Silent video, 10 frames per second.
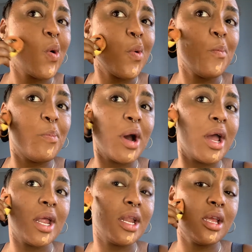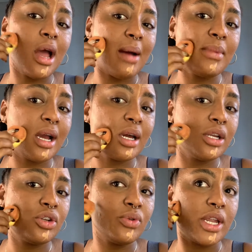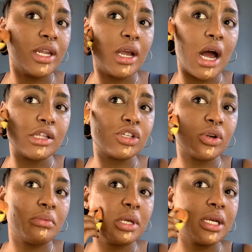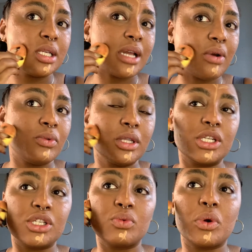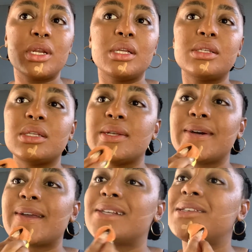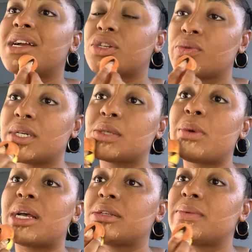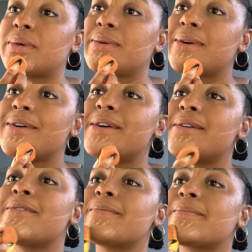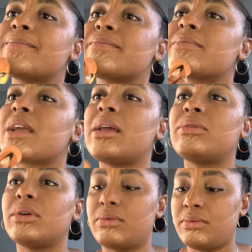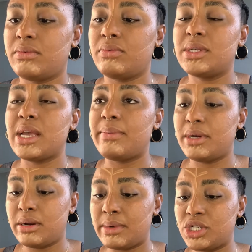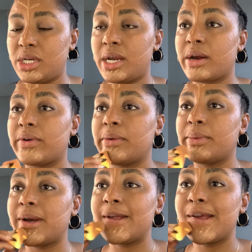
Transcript: But I'm not gonna do any contouring because I really just want it to look as natural as possible. I don't know what's happening on my chin area, but